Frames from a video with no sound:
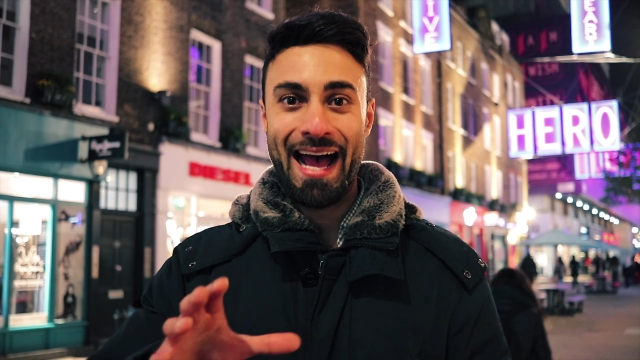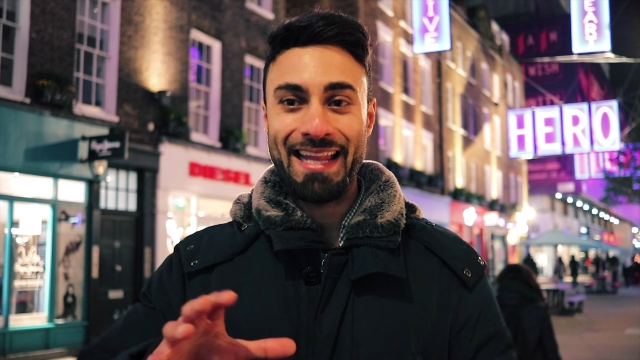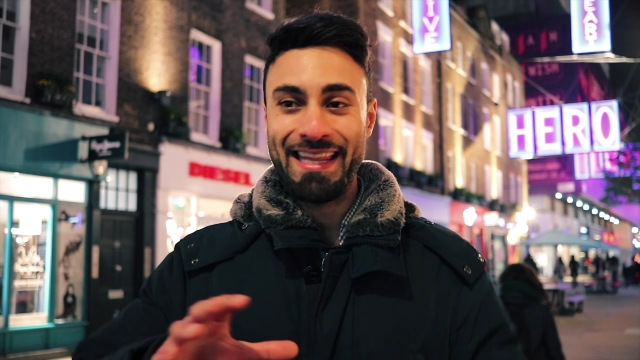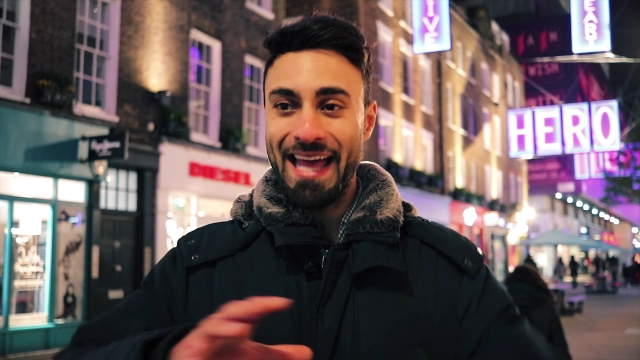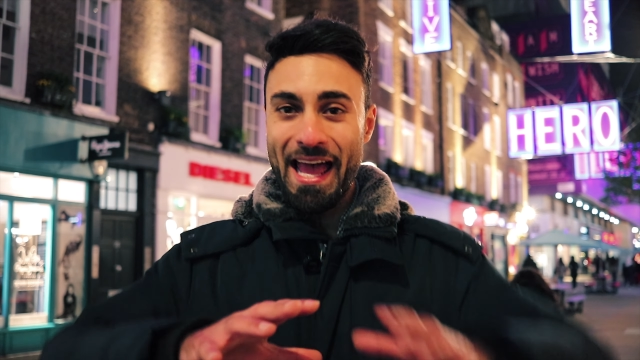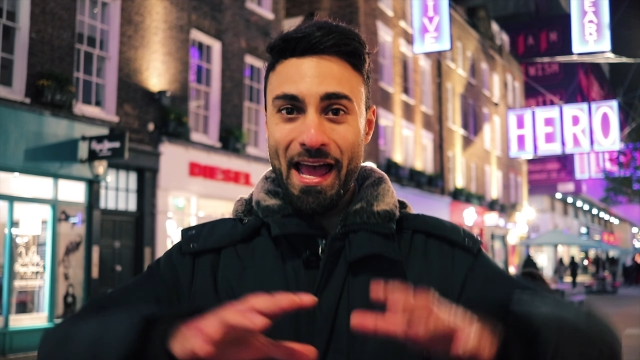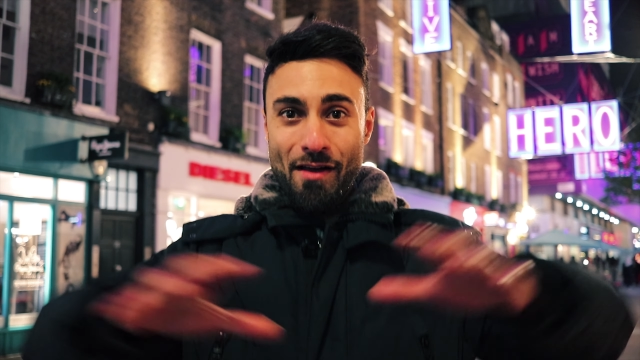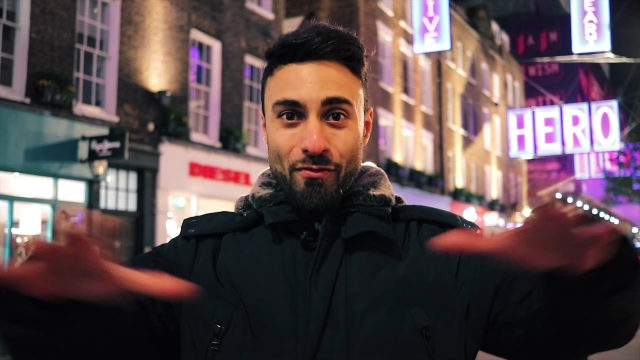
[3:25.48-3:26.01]

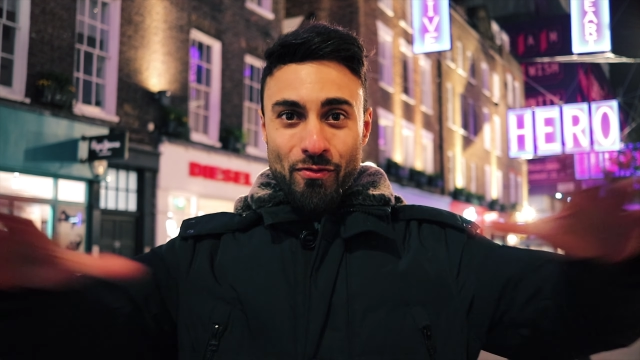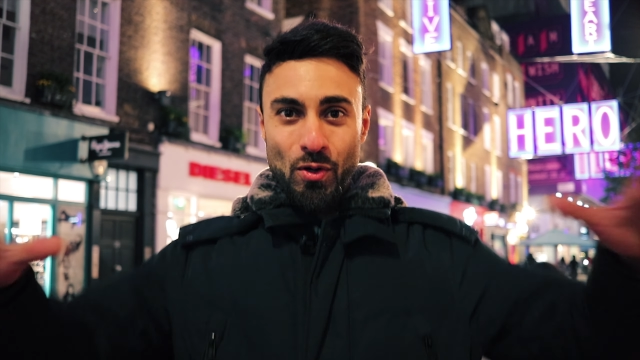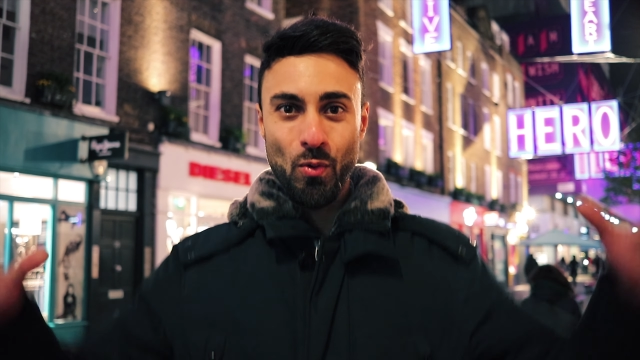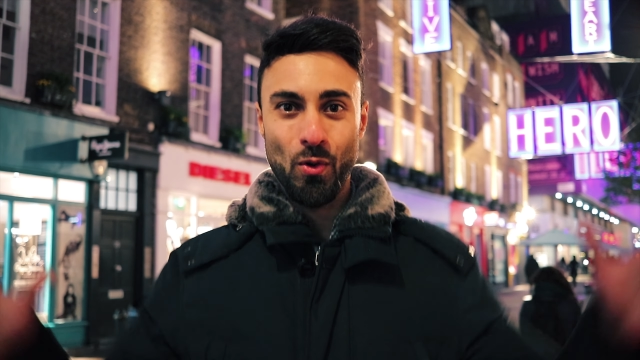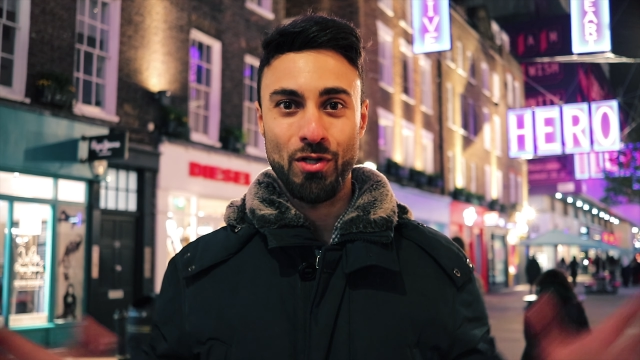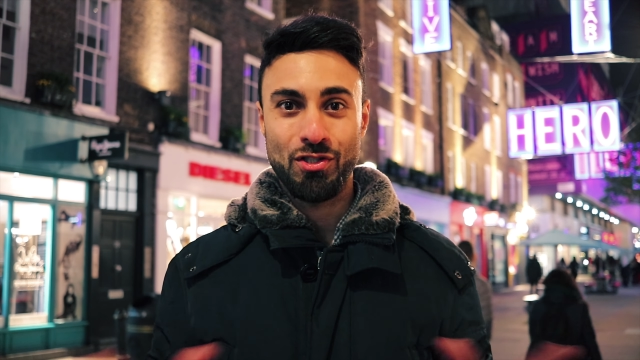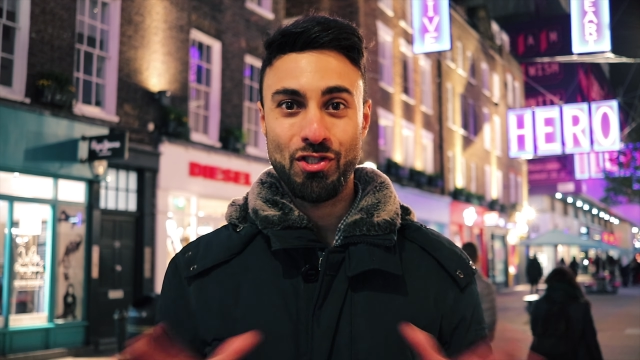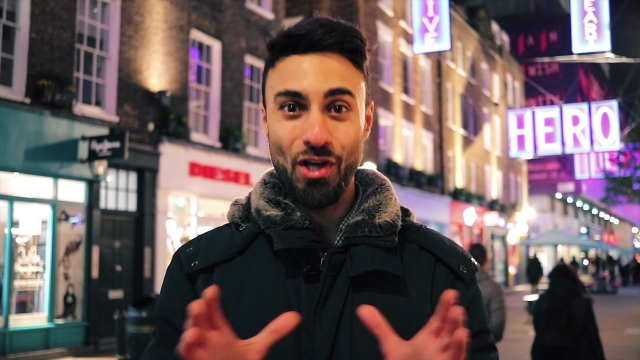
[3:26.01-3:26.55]
And
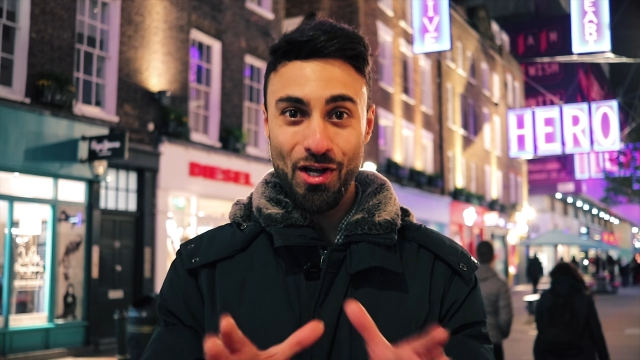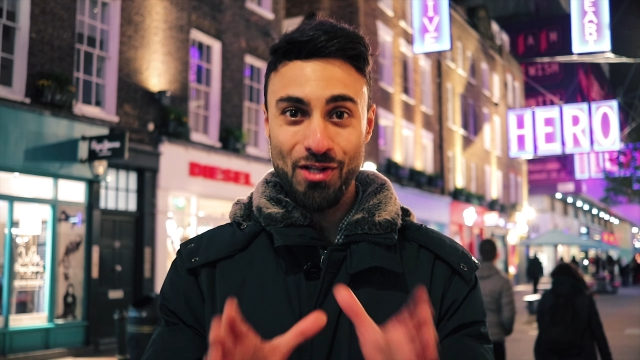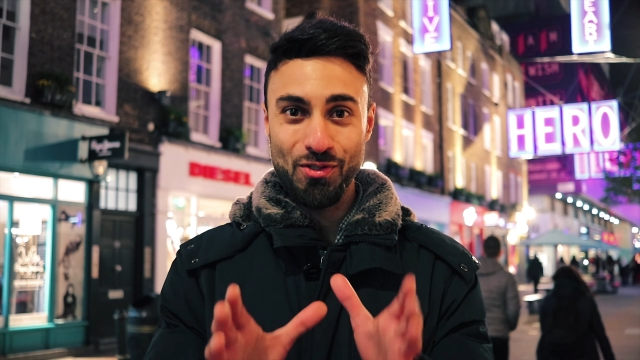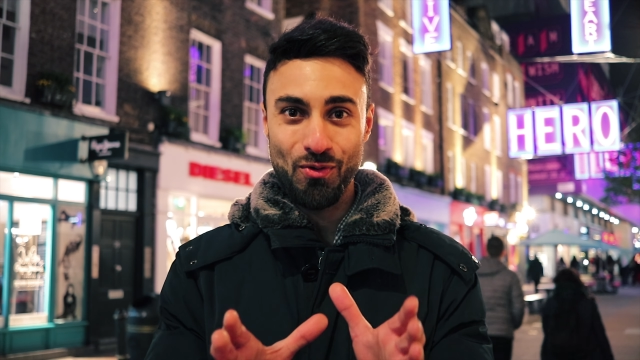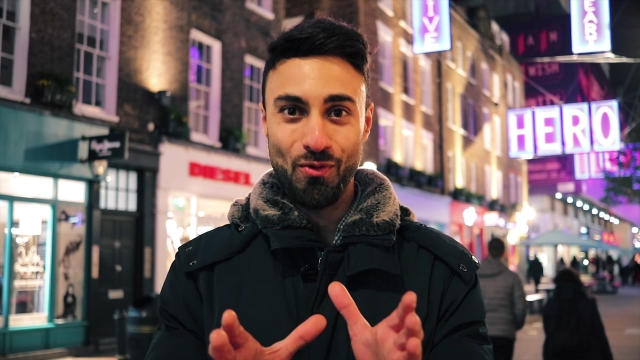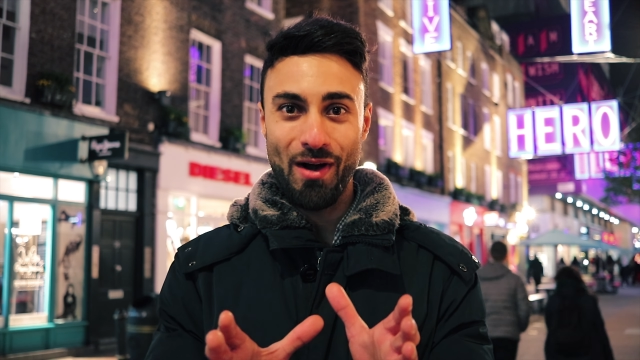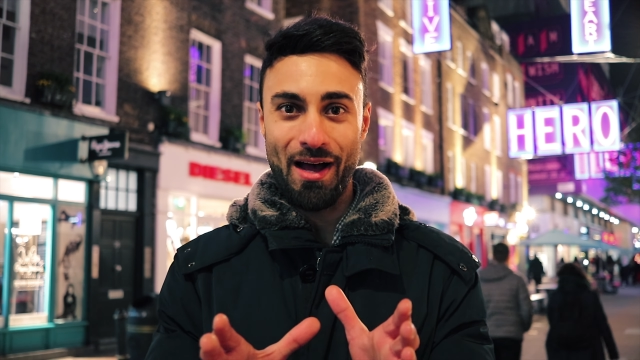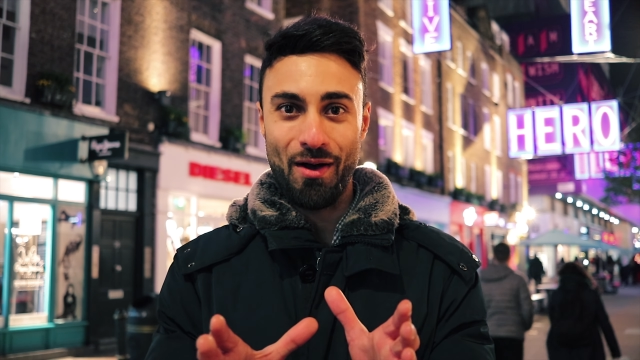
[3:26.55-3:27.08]
everyone turned
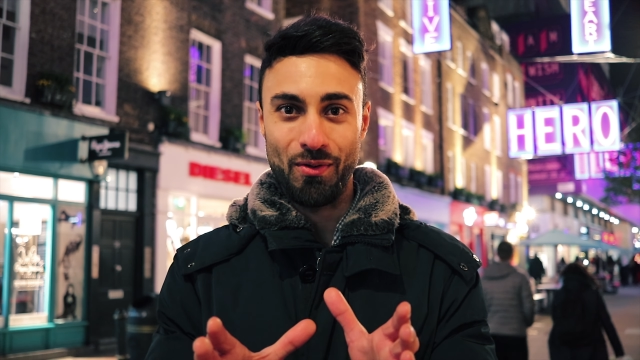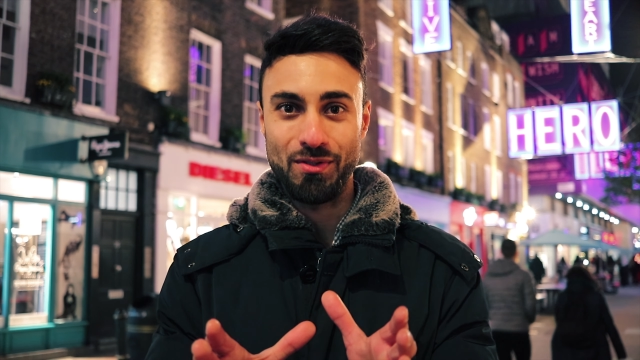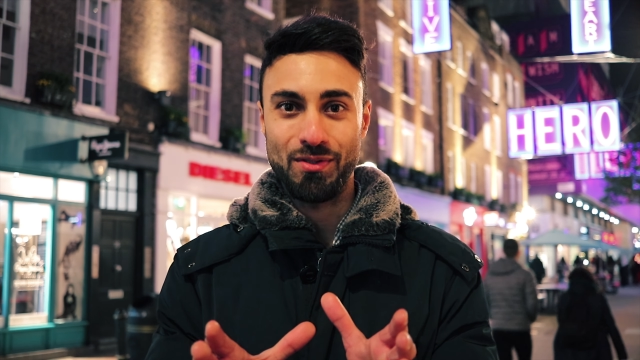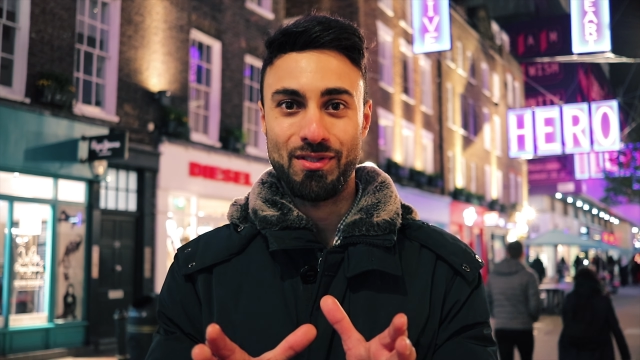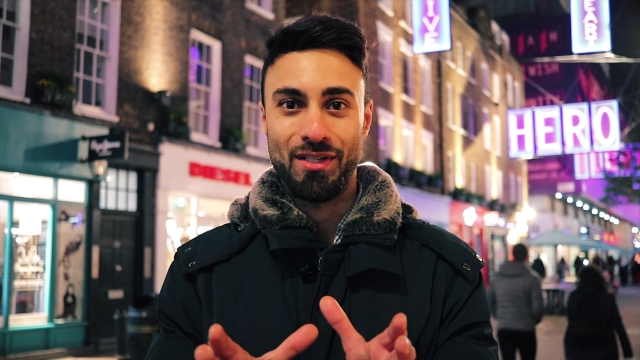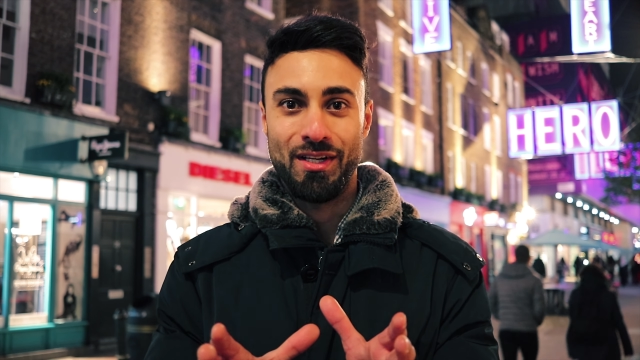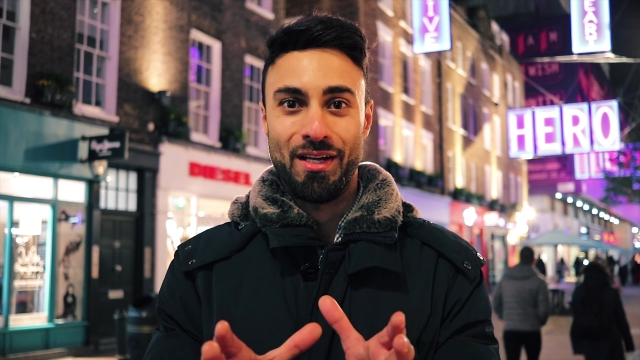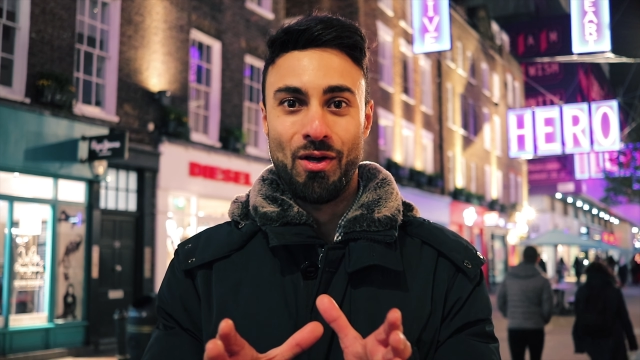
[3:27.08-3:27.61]
around,